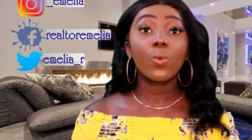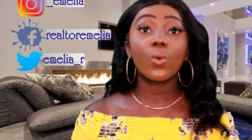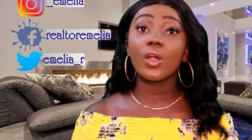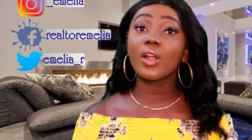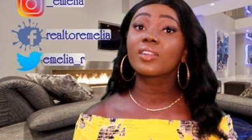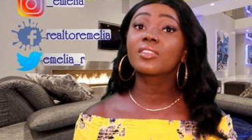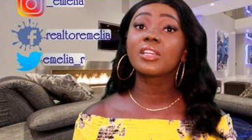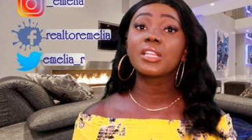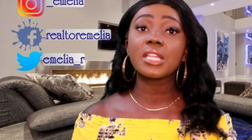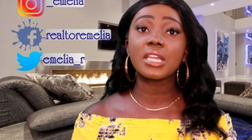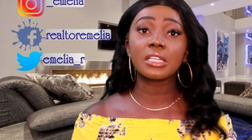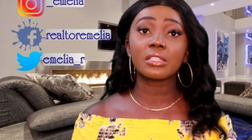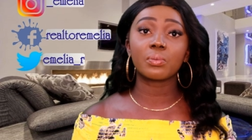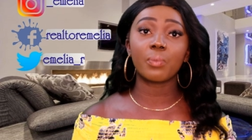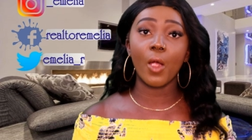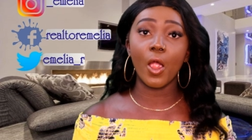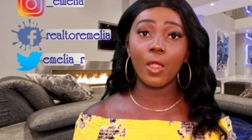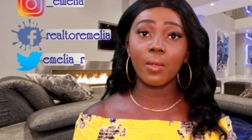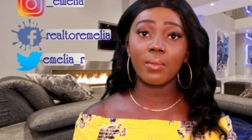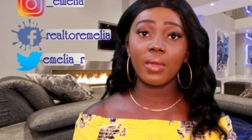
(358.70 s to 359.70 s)
Work that needs
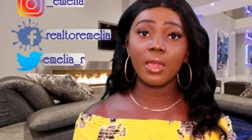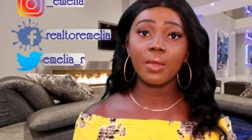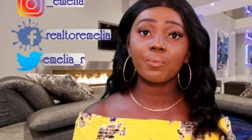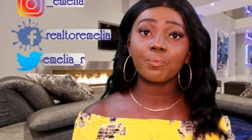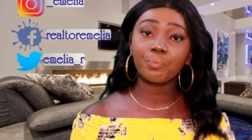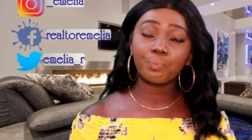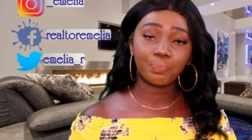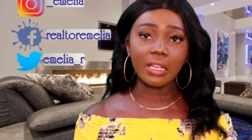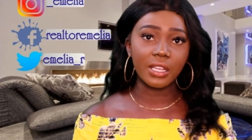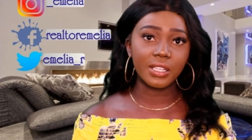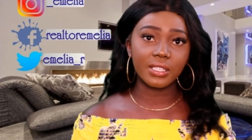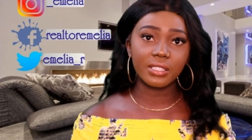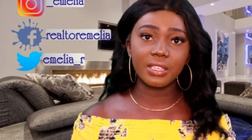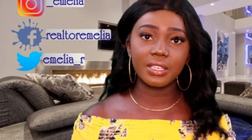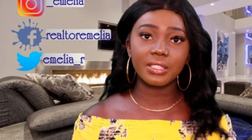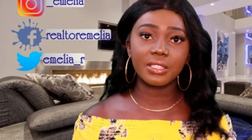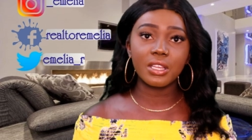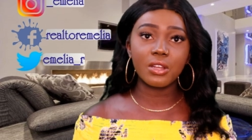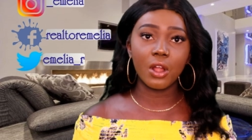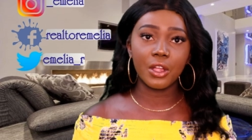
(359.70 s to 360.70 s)
permit is
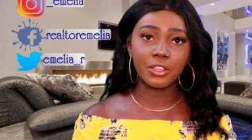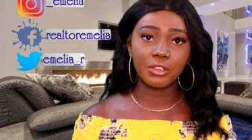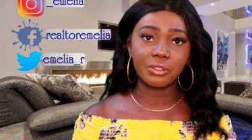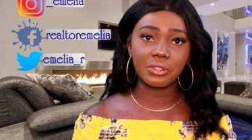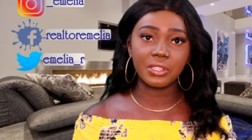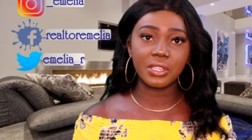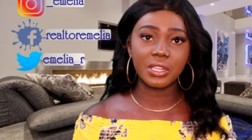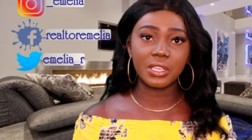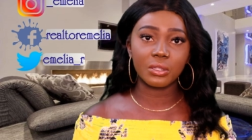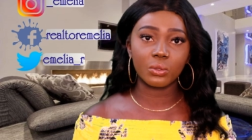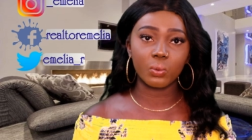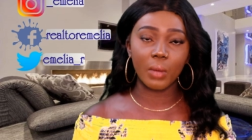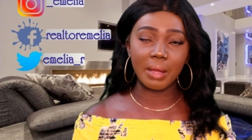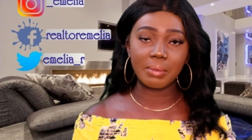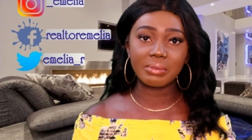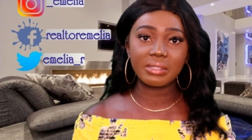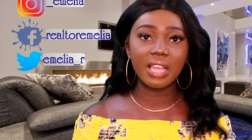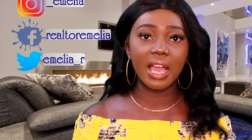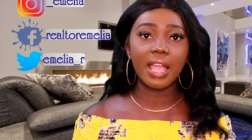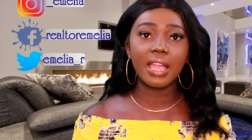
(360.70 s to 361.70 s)
listed on your city's
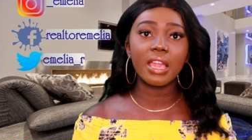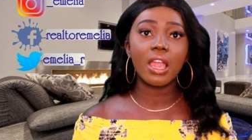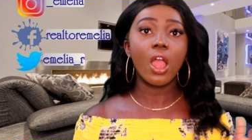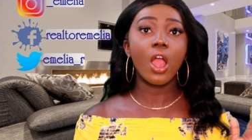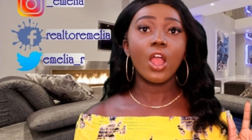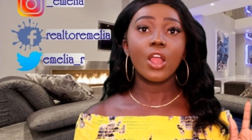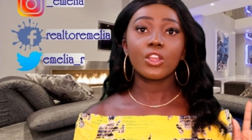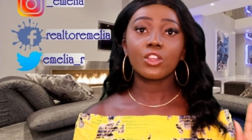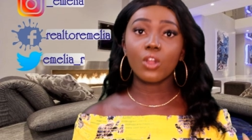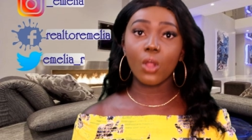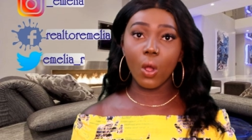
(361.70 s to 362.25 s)
website.